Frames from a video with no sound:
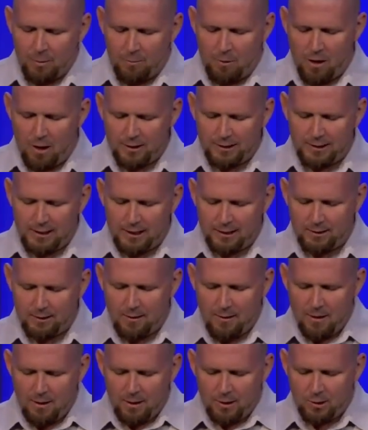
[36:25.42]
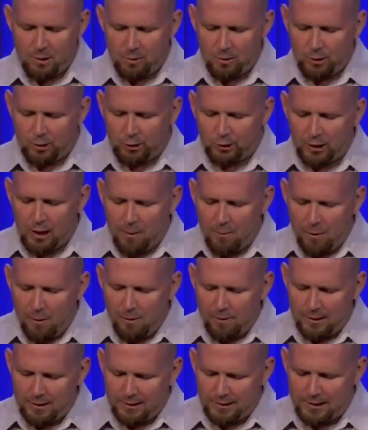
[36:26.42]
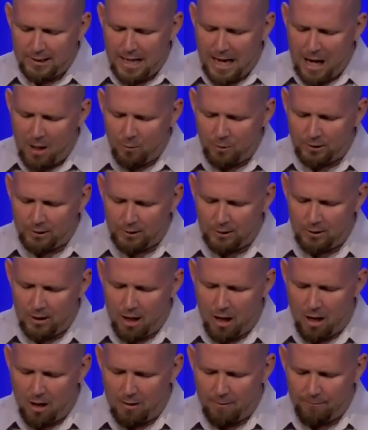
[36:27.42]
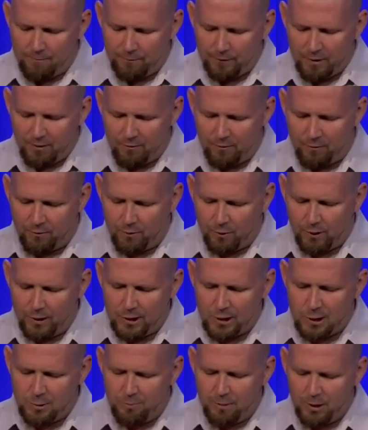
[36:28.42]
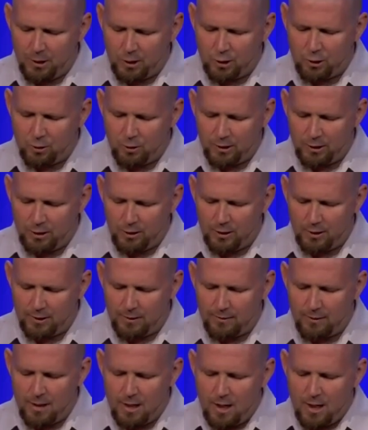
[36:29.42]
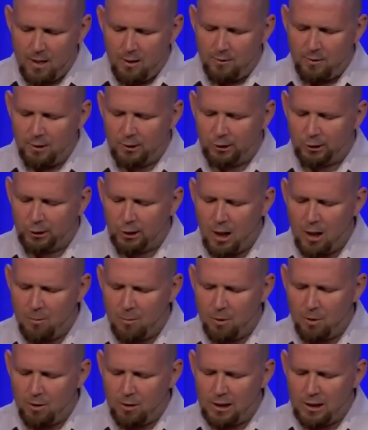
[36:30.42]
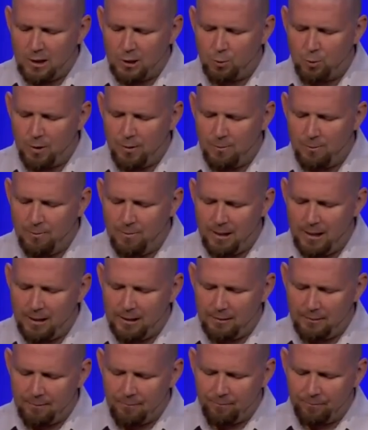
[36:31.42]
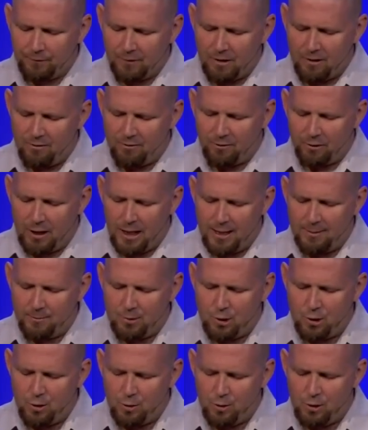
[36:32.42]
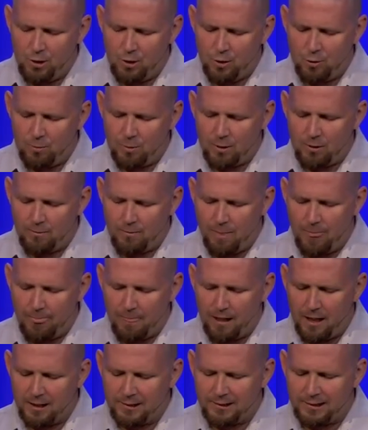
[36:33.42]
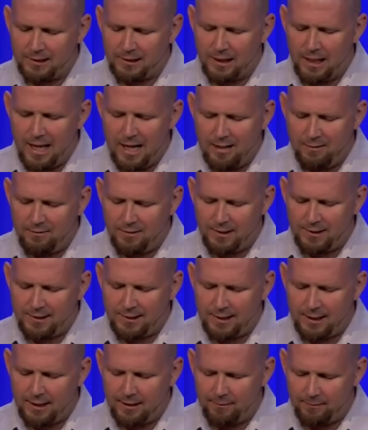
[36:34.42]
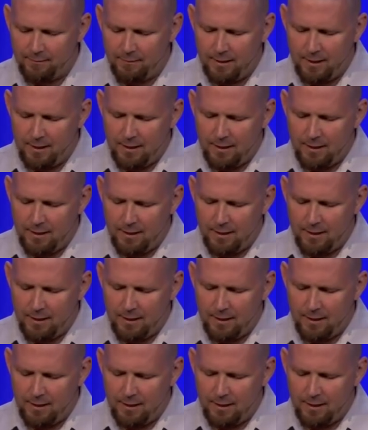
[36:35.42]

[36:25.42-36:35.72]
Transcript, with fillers: Paul says, So the trouble is not with the law, for it is spiritual and good. The trouble is with me, for I am too human, a slave to sin.